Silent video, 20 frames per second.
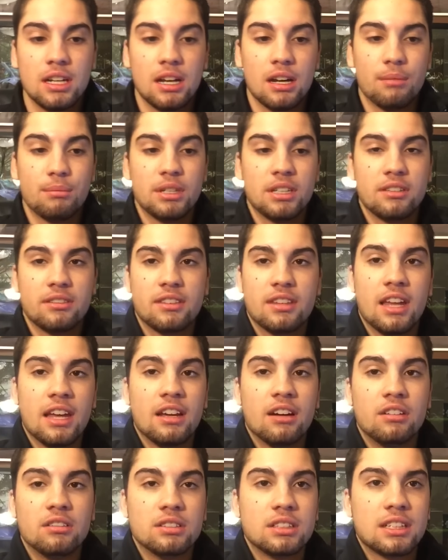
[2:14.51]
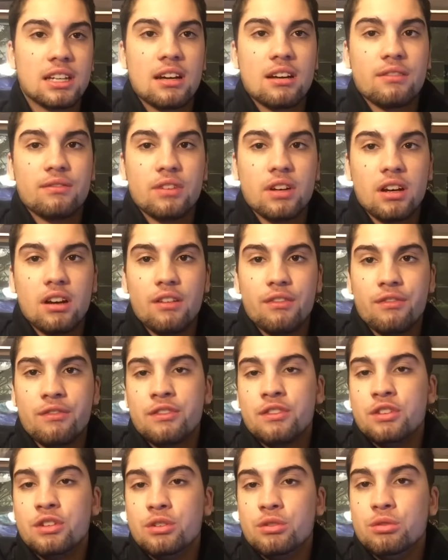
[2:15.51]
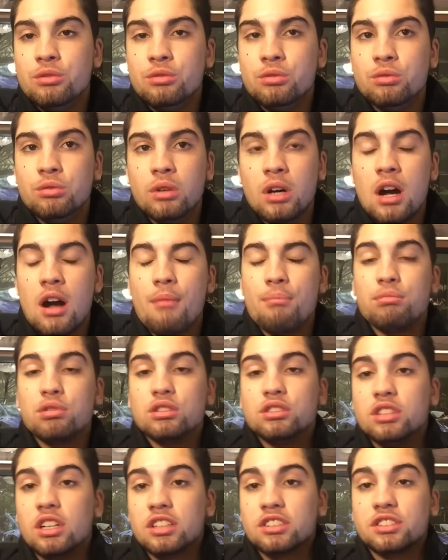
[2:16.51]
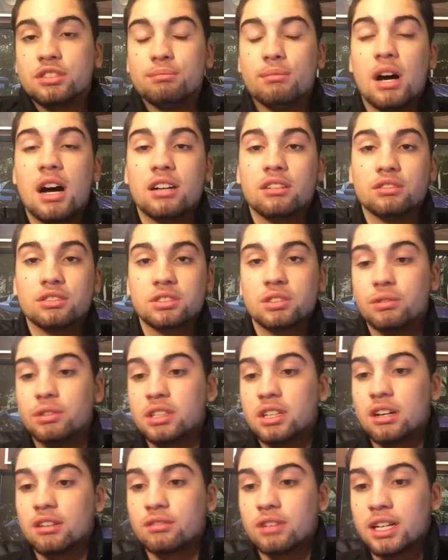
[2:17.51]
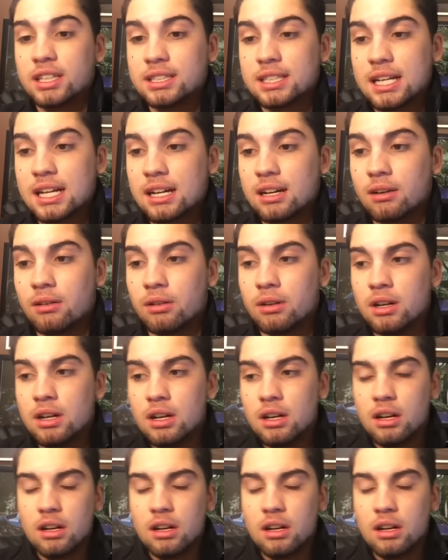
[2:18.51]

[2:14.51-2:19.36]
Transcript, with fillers: I mean, they only have a few production models going on right now,